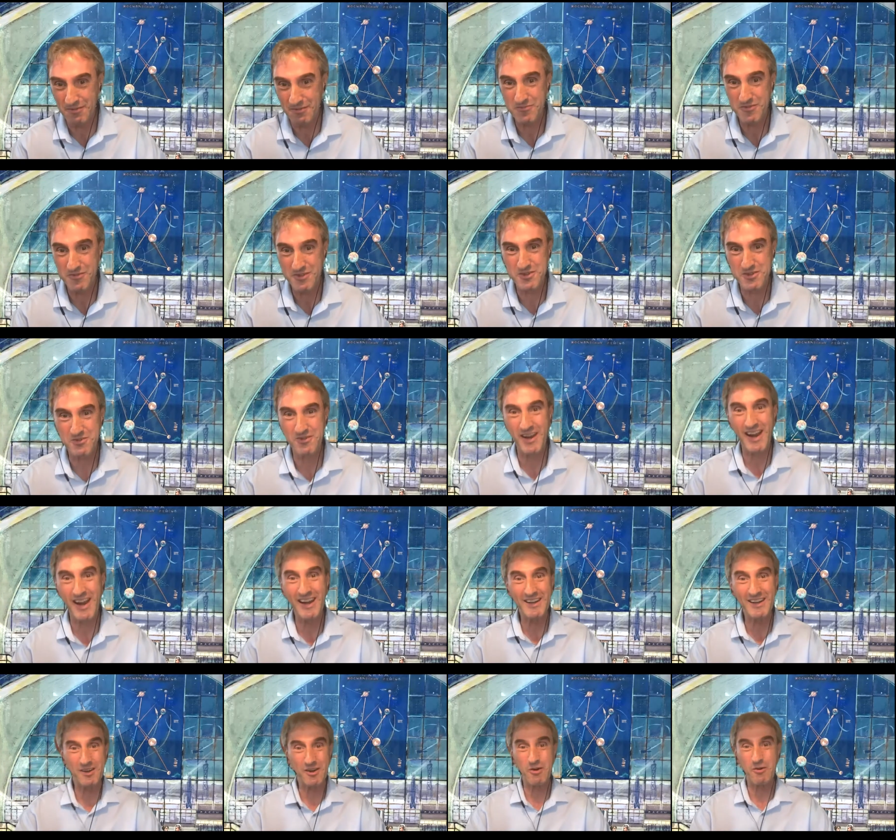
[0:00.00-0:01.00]
train
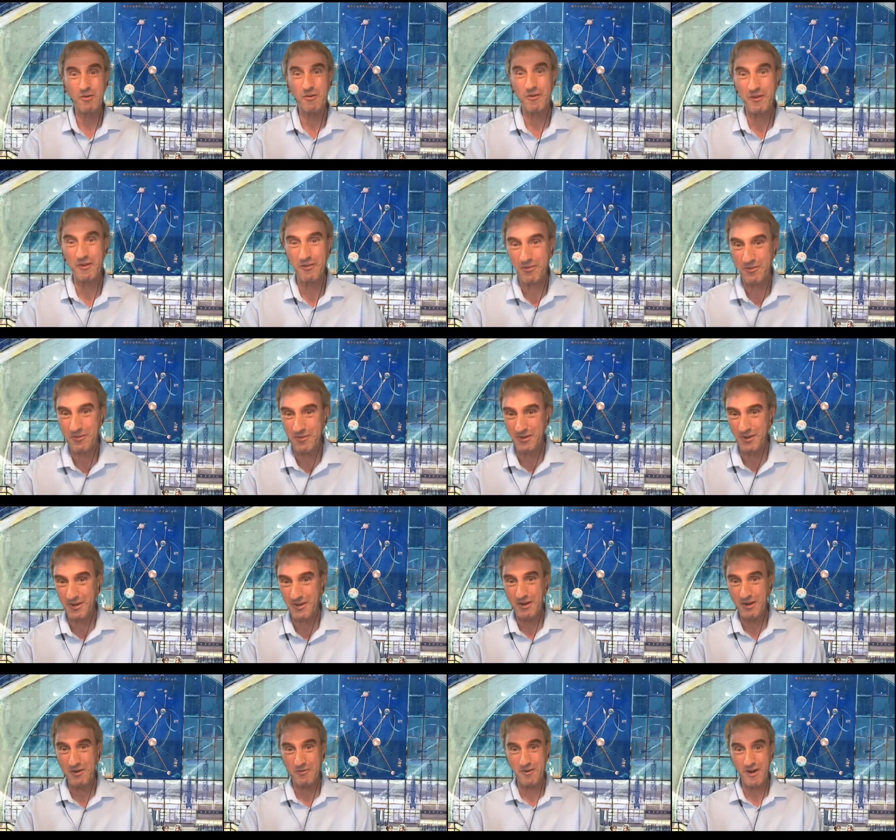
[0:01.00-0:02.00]
going
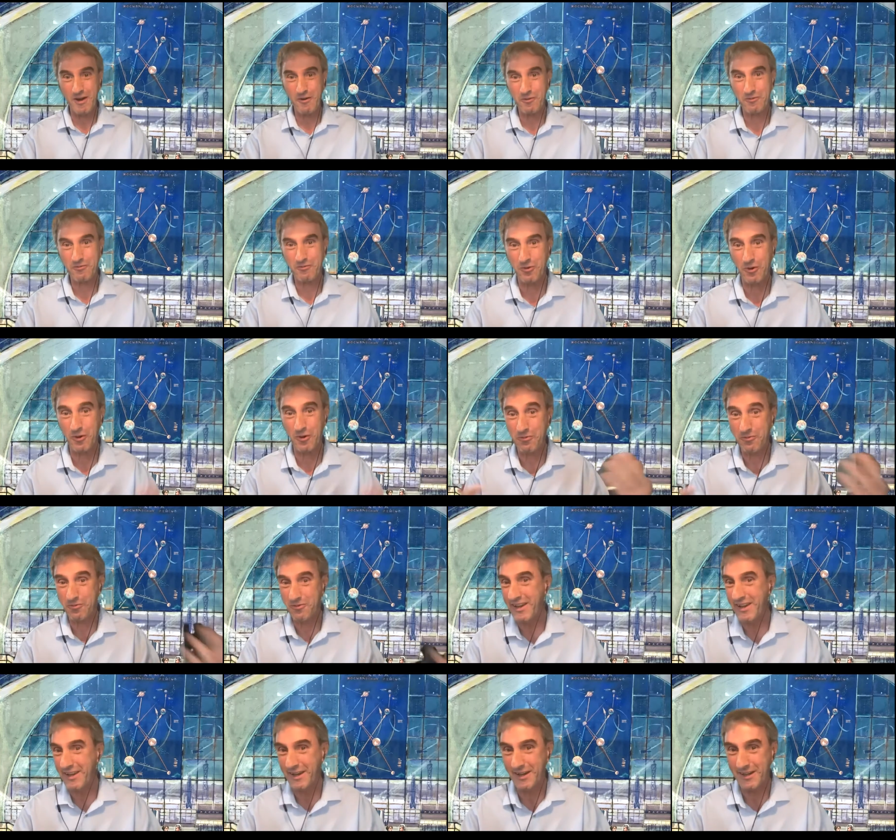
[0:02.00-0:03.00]
around for 3
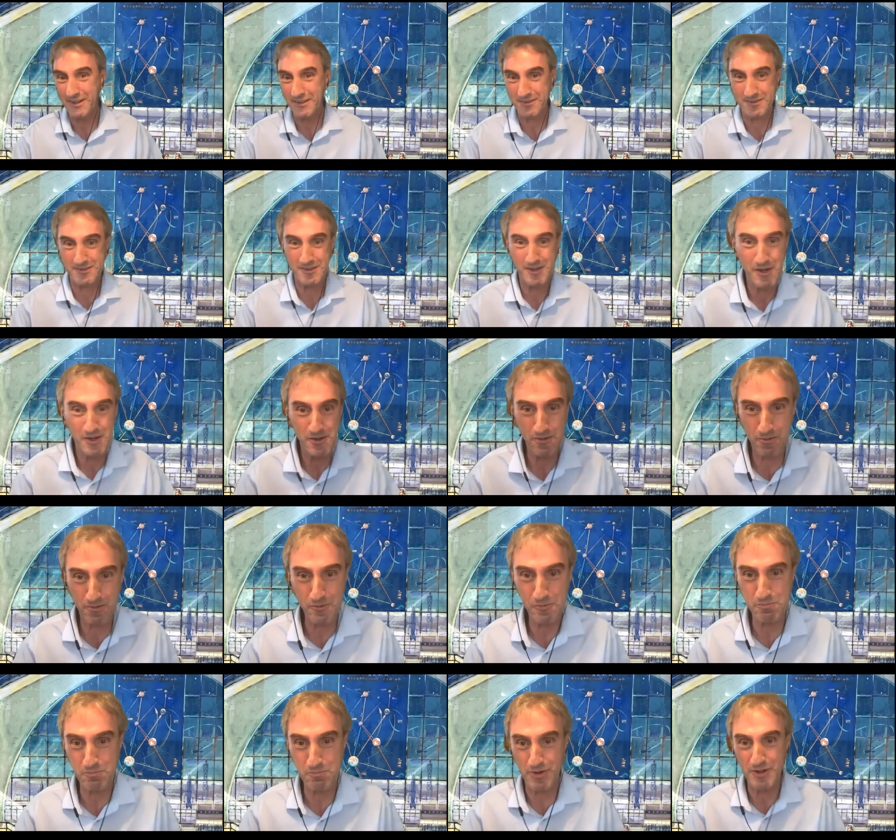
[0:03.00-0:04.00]
years through
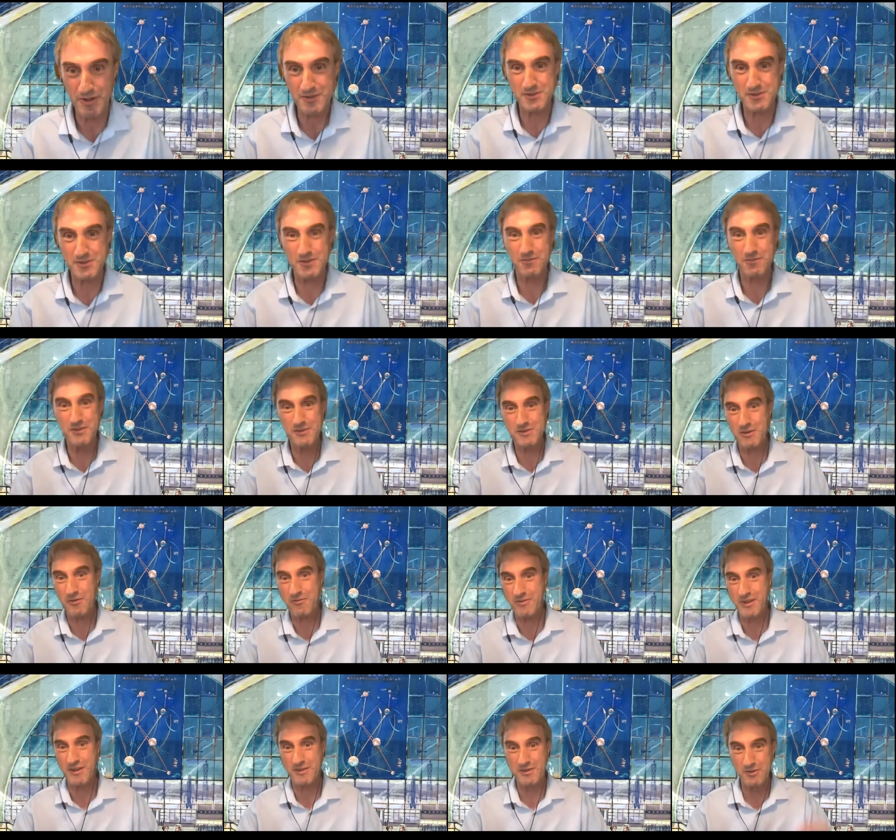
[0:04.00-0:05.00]
parts of the Soviet
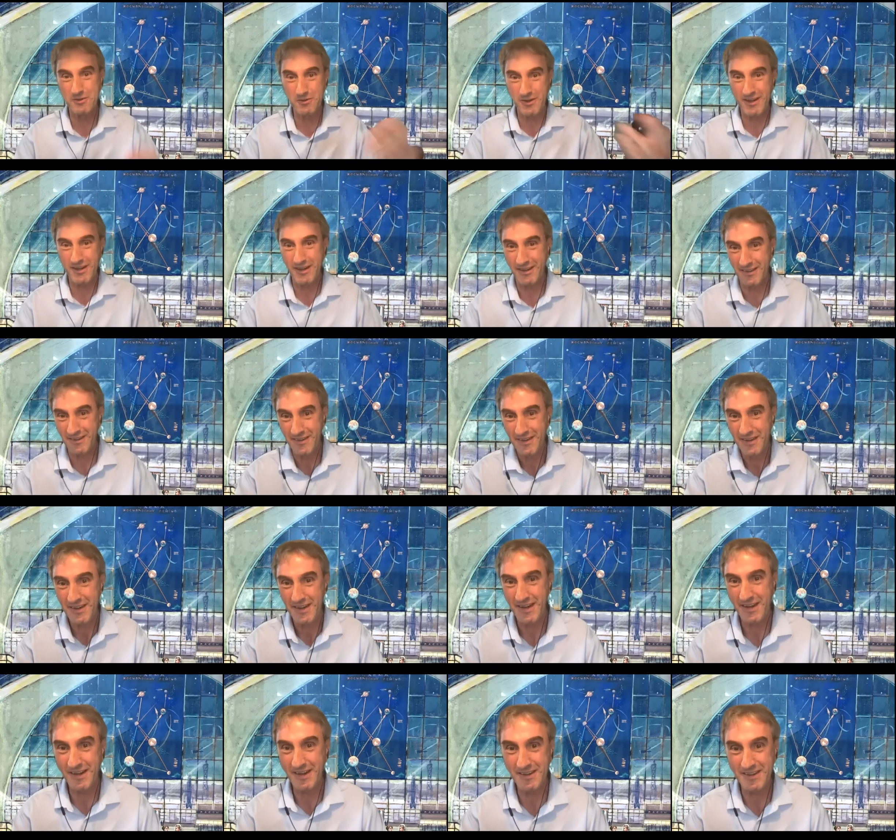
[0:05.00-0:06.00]
Union in
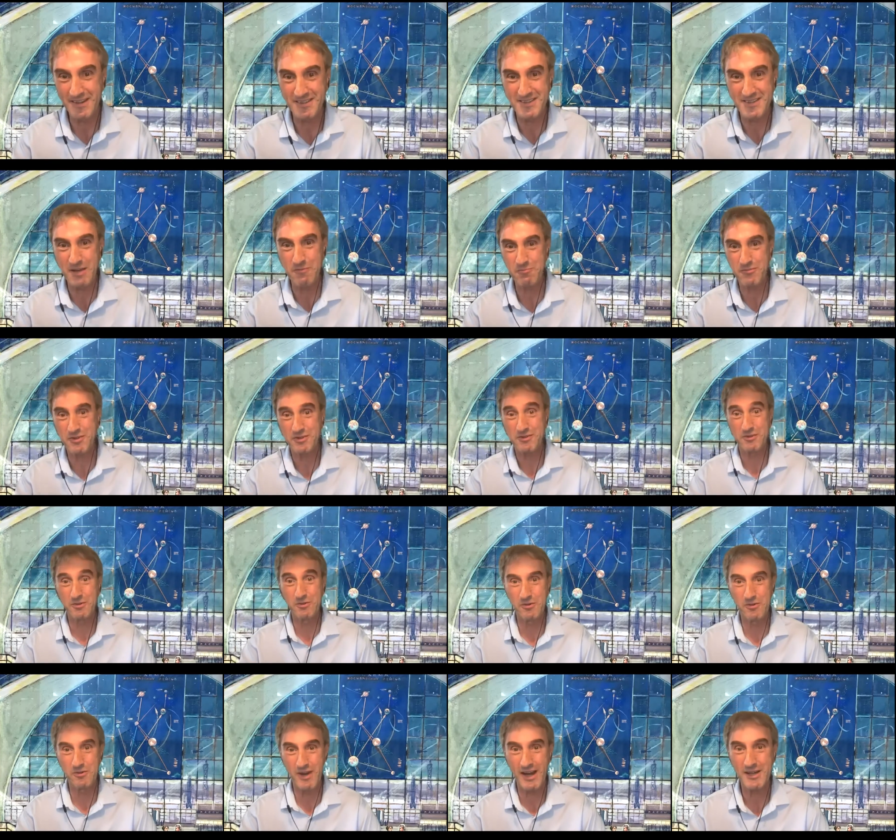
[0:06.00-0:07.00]
an attempt to
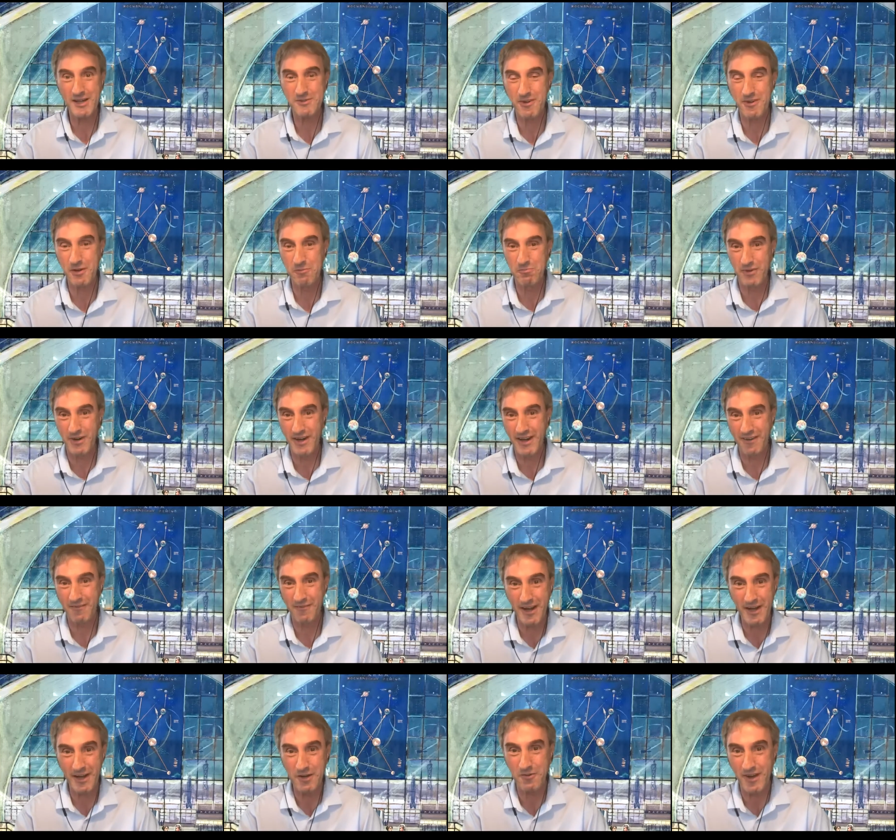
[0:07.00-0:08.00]
actually bring
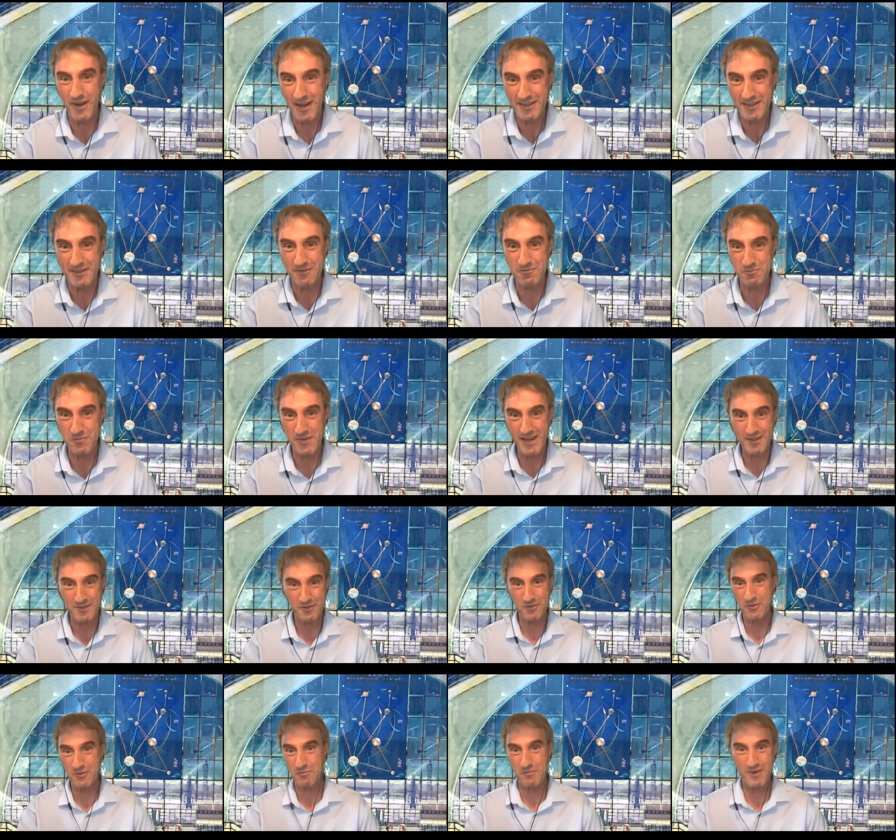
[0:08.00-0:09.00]
radioactive meat on the
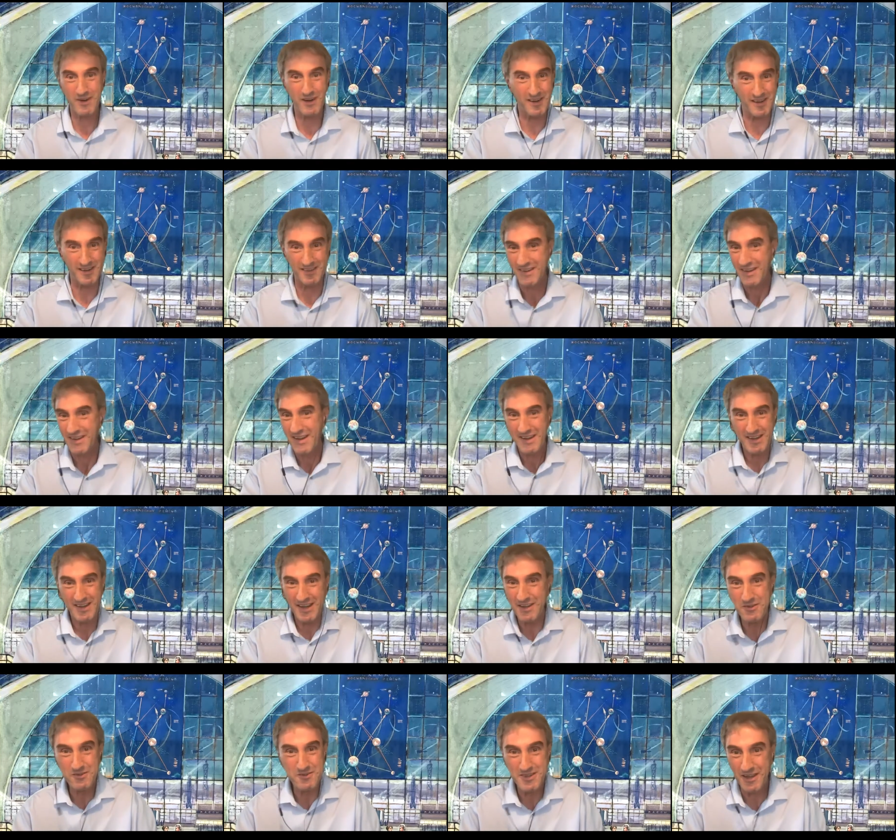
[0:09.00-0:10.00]
market. Can you
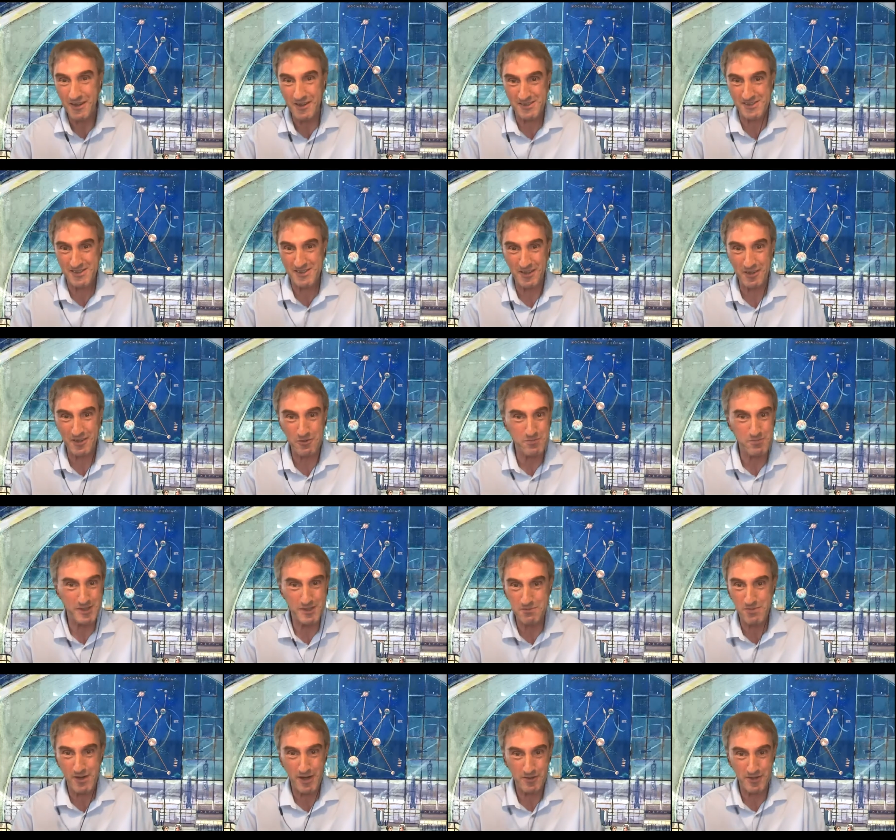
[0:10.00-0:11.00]
tell us a little bit
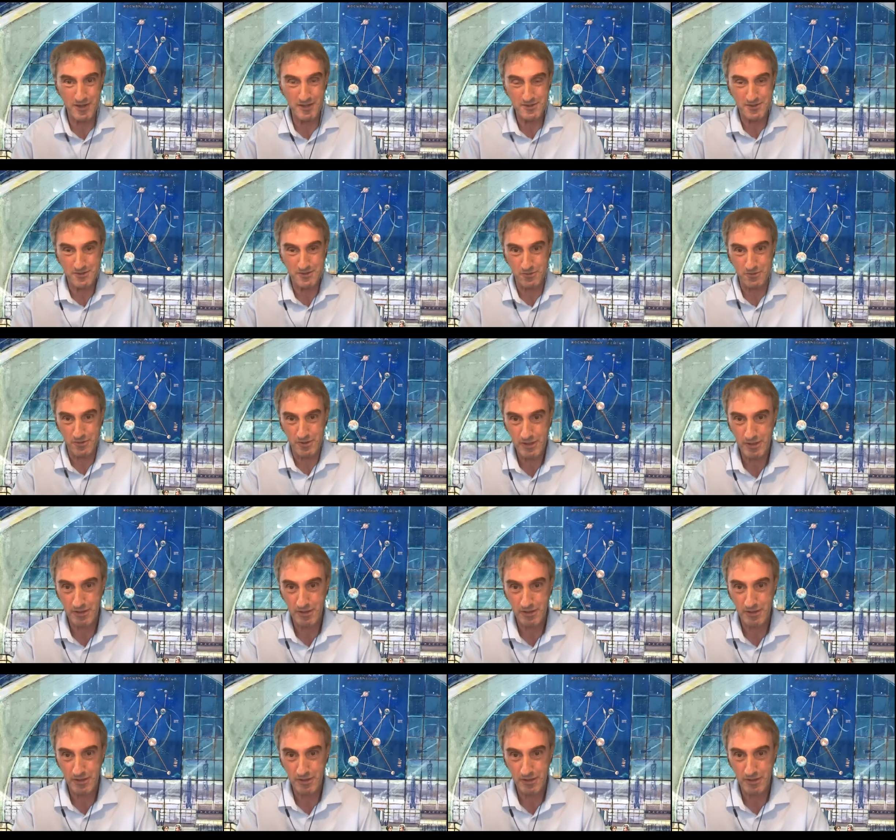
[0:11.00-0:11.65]
about that story?